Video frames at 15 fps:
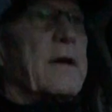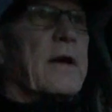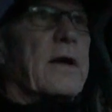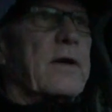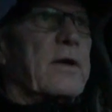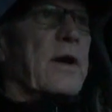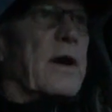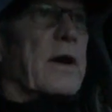
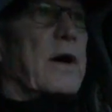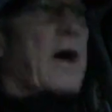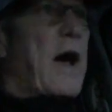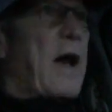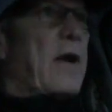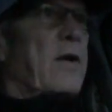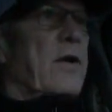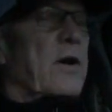And
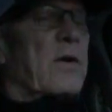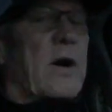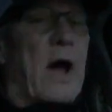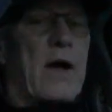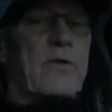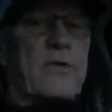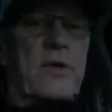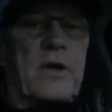I don't know,
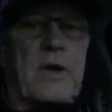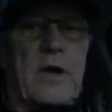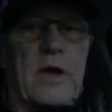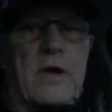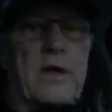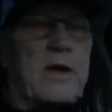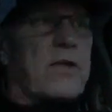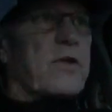it's
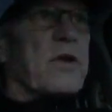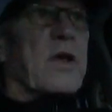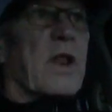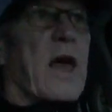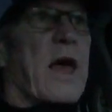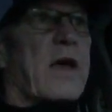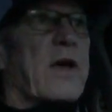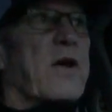either you
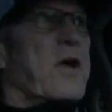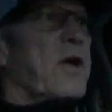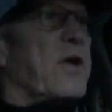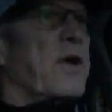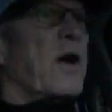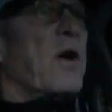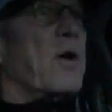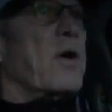like it or you
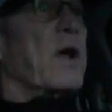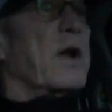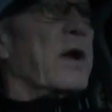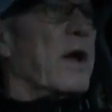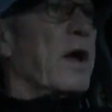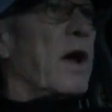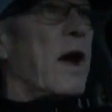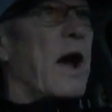don't, and
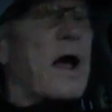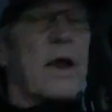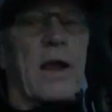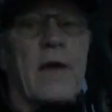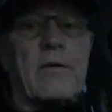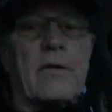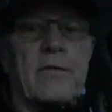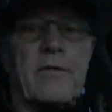I love it.